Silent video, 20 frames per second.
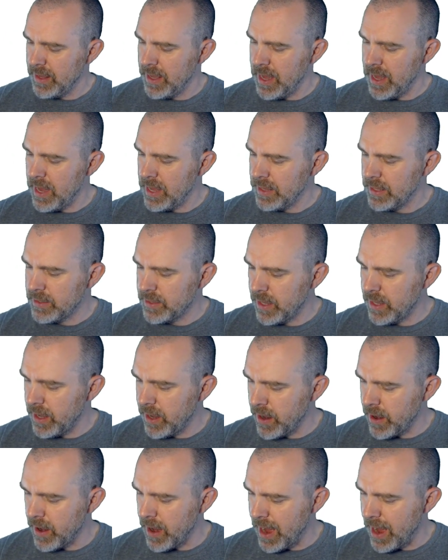let's see
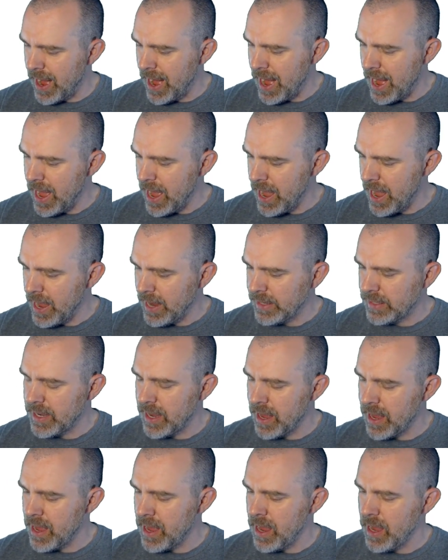here, I
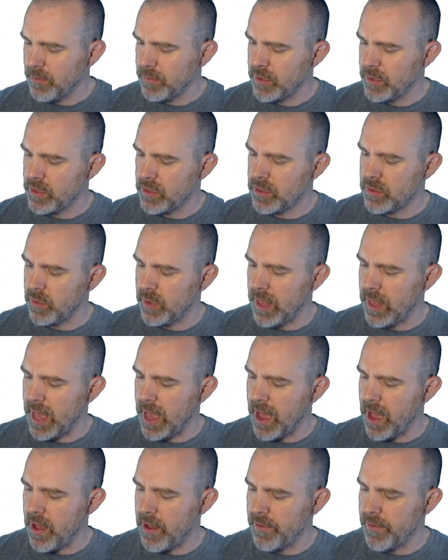times, we'll
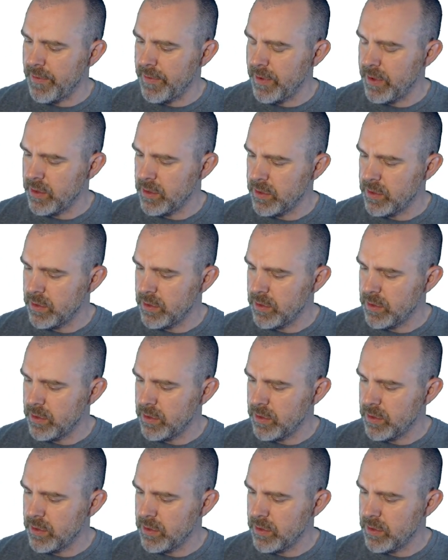have,